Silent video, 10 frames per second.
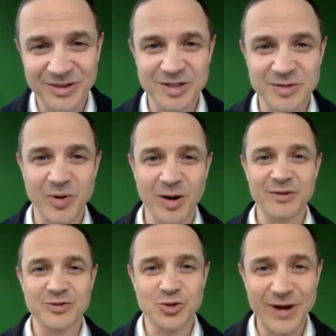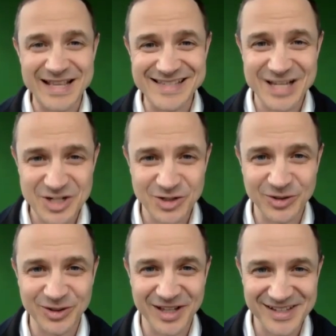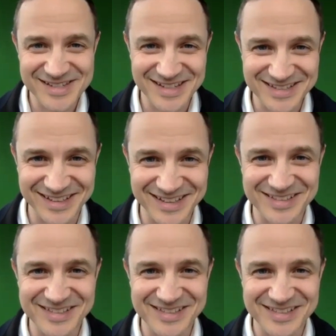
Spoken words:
the Department of Transitional Assistance.